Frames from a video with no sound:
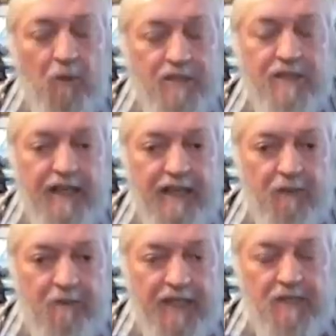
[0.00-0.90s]
wasn't a
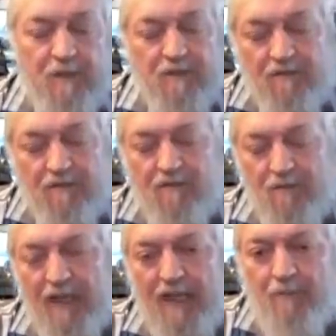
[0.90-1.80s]
naval base, but
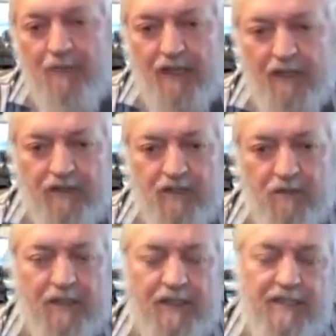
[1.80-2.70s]
became pretty close
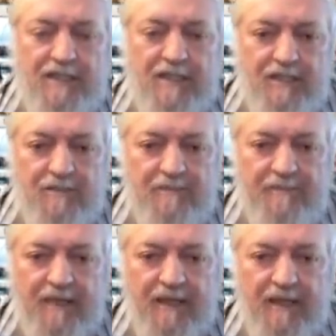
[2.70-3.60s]
to it at that stage.
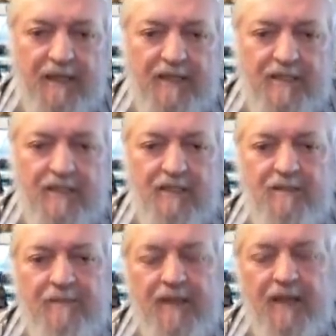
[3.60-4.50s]
So
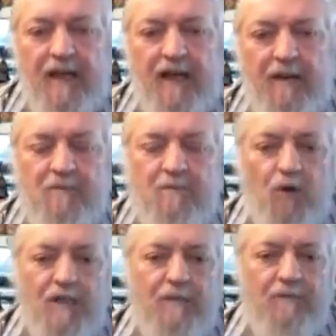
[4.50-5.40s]
I was
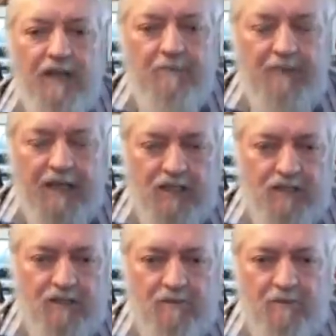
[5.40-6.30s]
brought up very
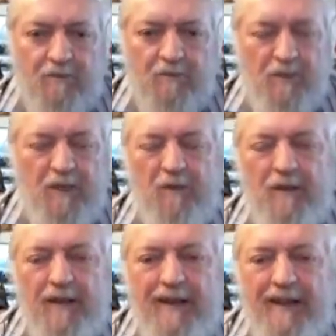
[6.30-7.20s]
much.
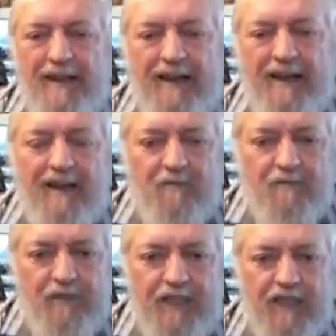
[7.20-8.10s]
I loved
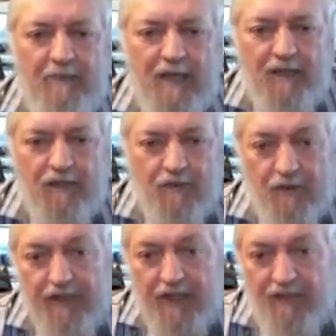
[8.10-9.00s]
reading about the
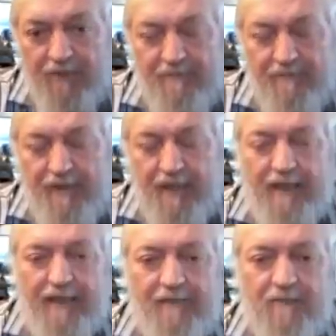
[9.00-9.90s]
Royal Navy,
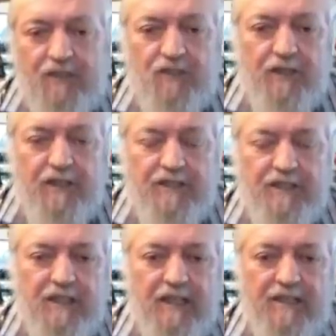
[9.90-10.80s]
destroyers
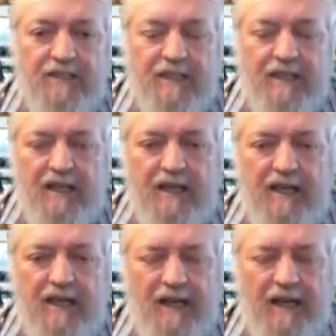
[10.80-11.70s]
and things.
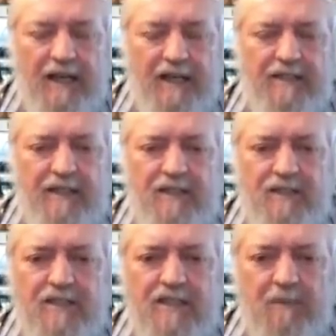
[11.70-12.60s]
And it
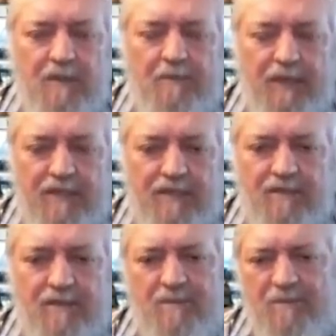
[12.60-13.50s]
just seemed the
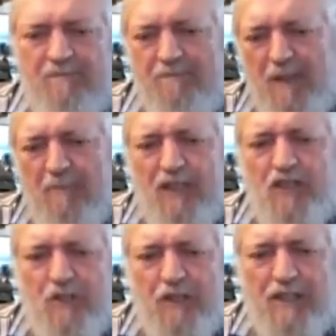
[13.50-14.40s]

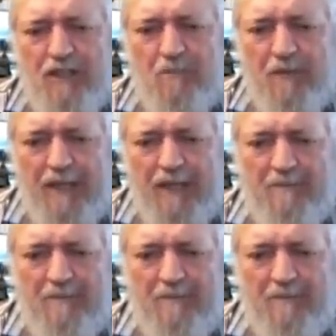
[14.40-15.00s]
best choice I could make.